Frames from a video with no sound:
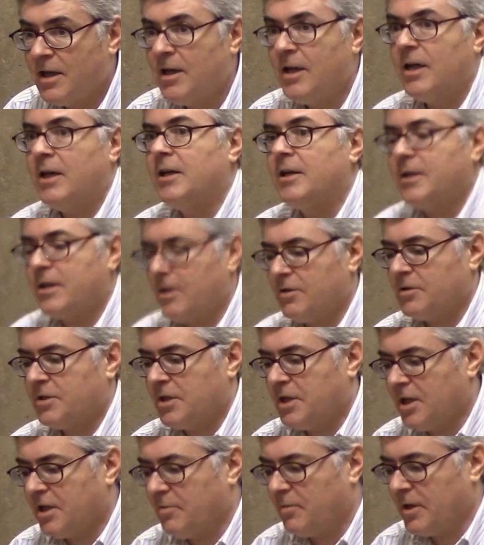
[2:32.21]
and 1,000
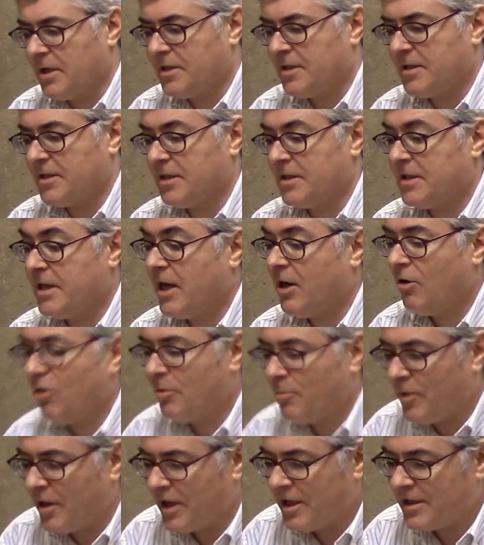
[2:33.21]
gigabytes is a
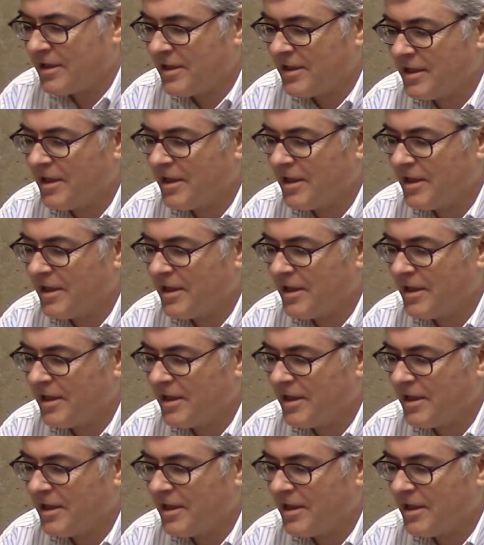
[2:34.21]
terabyte.